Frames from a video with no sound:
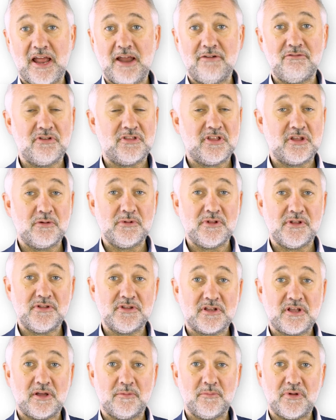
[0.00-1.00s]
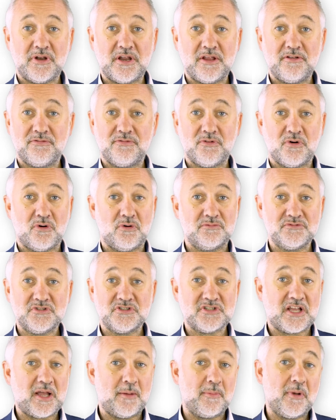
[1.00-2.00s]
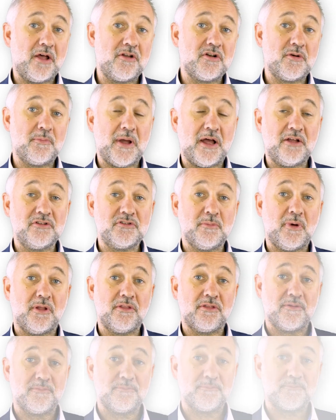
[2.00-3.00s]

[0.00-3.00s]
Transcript: everything within the company for just a couple of £100 a month.